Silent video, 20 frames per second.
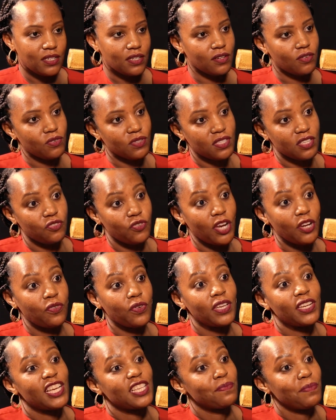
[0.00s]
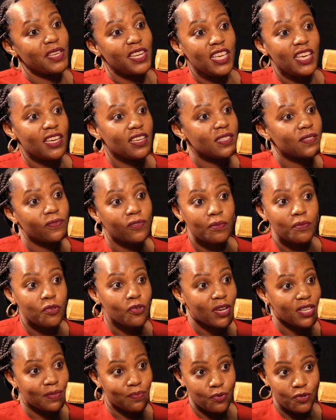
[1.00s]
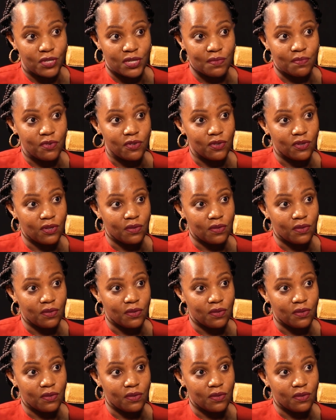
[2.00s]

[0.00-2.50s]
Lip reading: because they try to get as many eggs from you as possible,